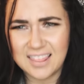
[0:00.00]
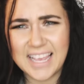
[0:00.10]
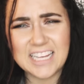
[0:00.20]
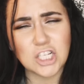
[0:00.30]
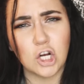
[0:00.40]

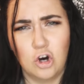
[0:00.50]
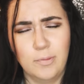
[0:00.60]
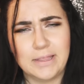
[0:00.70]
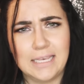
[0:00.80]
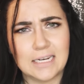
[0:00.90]
They get to go
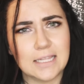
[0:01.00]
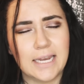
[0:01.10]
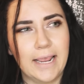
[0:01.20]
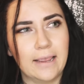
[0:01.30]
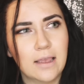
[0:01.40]
home at the end of the
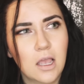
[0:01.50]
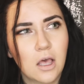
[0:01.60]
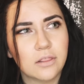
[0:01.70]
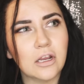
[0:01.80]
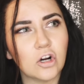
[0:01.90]
day.
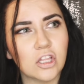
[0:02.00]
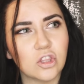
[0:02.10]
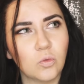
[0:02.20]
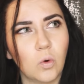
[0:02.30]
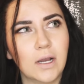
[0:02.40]
They're not
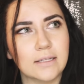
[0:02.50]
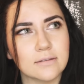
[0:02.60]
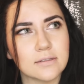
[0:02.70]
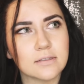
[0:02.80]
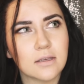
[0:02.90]
the
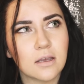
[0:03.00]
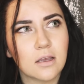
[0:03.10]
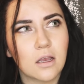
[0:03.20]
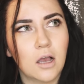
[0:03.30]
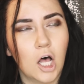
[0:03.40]
ones
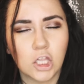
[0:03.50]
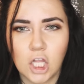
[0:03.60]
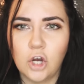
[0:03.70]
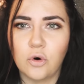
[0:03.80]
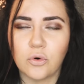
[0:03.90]

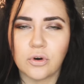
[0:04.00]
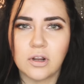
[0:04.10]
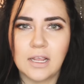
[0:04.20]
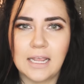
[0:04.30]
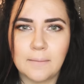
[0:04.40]

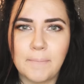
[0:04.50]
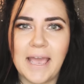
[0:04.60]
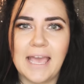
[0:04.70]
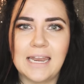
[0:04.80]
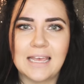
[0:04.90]
alone in
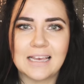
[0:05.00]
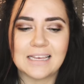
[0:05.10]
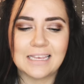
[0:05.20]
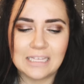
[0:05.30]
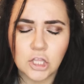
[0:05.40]
bed
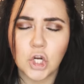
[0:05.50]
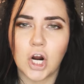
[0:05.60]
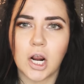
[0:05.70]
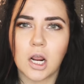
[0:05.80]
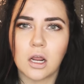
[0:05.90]
in the
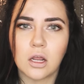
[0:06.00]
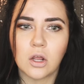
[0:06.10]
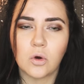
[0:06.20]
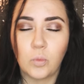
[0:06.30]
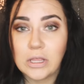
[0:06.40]
dark
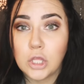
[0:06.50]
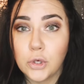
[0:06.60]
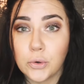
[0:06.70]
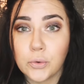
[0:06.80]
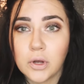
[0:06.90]
with
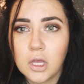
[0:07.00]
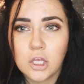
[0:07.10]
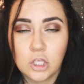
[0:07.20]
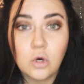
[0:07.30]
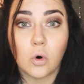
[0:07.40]
you.
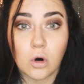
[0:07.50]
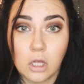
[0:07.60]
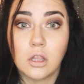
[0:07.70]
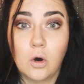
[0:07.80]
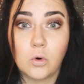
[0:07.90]
You're
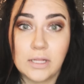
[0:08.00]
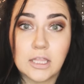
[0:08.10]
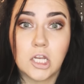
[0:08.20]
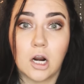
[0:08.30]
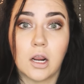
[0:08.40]
alone
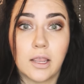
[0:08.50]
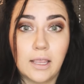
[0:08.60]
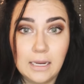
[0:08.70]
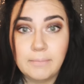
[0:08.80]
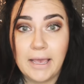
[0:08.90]
in the dark
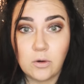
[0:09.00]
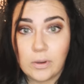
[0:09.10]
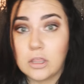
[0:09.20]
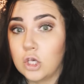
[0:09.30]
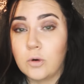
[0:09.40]
in bed
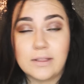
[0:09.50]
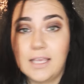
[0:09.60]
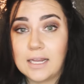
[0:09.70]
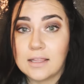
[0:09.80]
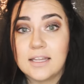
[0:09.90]
with you at
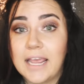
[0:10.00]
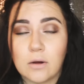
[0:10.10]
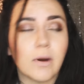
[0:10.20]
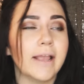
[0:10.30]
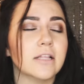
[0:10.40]
the end of the
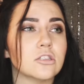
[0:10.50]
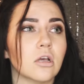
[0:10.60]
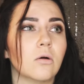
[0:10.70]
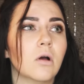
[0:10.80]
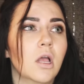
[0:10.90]
day, right?
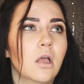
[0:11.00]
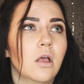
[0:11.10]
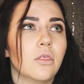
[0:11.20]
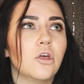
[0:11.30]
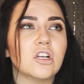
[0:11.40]
So
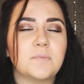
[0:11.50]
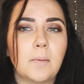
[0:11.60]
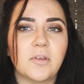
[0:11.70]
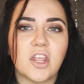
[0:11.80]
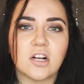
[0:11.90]
those
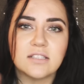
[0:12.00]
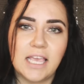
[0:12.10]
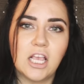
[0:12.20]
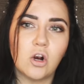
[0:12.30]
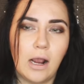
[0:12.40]
people that are
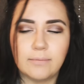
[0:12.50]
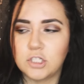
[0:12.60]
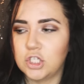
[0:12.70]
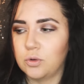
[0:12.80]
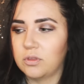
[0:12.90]
saying crap
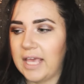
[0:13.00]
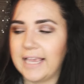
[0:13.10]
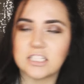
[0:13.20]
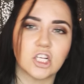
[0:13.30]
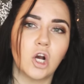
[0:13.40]
to you, they
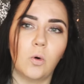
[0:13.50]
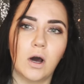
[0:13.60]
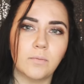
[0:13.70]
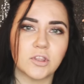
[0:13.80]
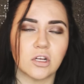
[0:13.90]
get to go
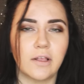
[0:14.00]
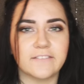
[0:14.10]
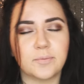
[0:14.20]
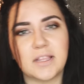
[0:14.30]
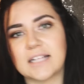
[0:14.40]
on with their
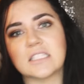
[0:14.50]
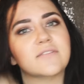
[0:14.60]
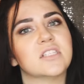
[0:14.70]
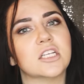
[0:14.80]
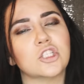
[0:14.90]
lives, but that
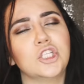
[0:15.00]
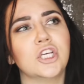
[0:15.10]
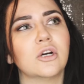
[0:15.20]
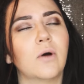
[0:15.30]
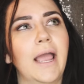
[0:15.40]
stuff sticks to
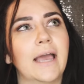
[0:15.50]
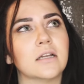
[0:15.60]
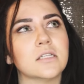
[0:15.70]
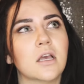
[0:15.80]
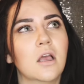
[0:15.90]
you.
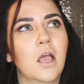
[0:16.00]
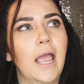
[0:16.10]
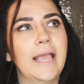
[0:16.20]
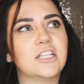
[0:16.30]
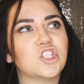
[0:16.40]
And
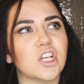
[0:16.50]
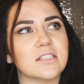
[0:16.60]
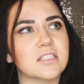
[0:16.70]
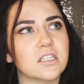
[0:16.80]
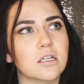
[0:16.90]
it
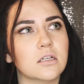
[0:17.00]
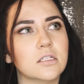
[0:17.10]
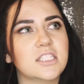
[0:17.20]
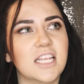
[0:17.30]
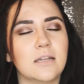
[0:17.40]
just
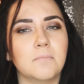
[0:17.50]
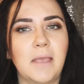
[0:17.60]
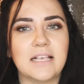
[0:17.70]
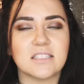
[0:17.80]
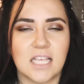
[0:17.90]
didn't
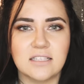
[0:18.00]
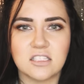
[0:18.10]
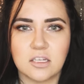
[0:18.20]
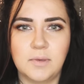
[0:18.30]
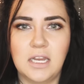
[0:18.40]
make
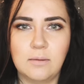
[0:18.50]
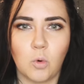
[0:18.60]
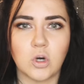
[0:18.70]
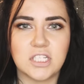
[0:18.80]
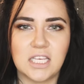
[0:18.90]
sense to me
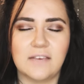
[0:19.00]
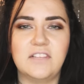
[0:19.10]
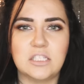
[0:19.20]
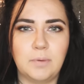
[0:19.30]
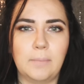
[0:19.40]
anymore to give
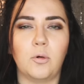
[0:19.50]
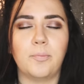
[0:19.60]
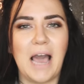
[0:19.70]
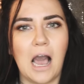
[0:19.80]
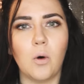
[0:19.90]
these people
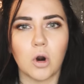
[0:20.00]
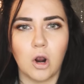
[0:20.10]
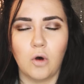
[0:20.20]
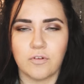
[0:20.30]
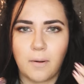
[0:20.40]
power
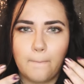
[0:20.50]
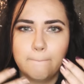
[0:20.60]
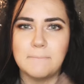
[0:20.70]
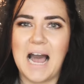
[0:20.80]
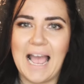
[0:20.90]
over
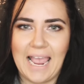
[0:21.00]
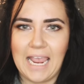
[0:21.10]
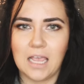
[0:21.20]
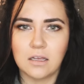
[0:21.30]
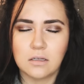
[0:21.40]

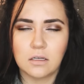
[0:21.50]
my